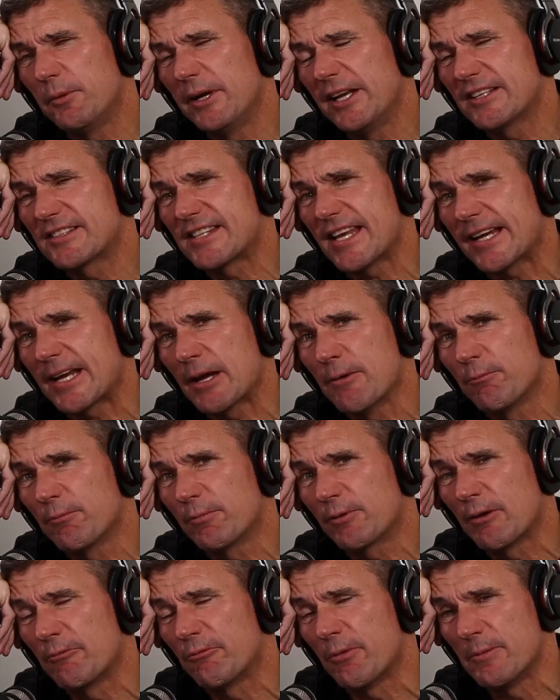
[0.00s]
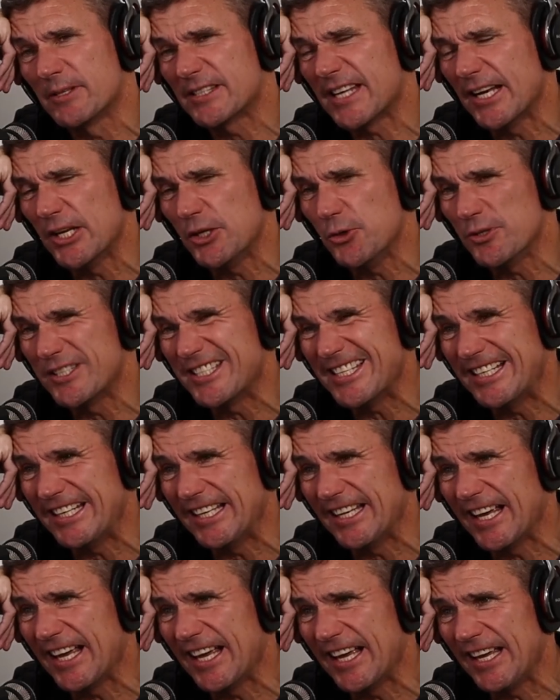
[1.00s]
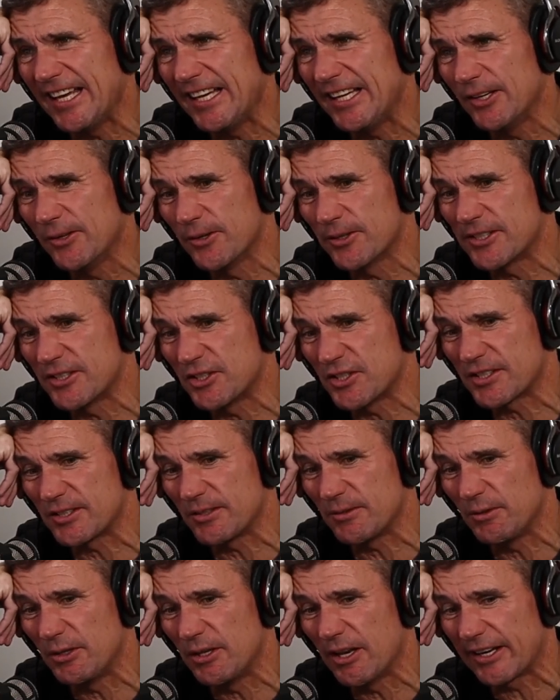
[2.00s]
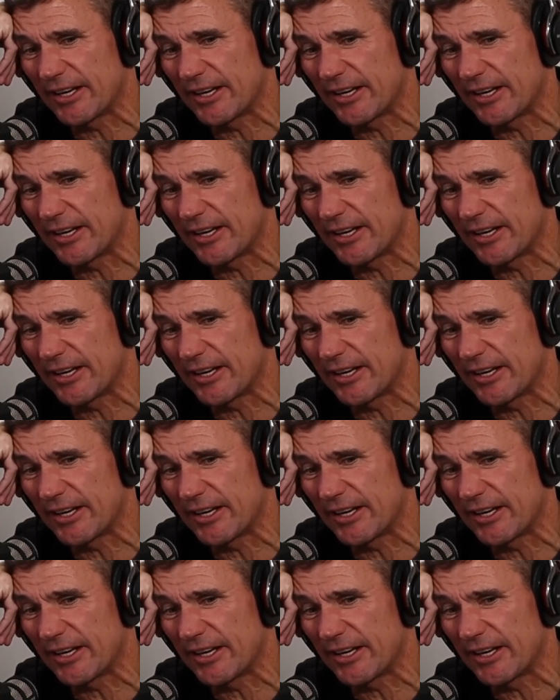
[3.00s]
does that come from? Is that in your DNA, or is it just like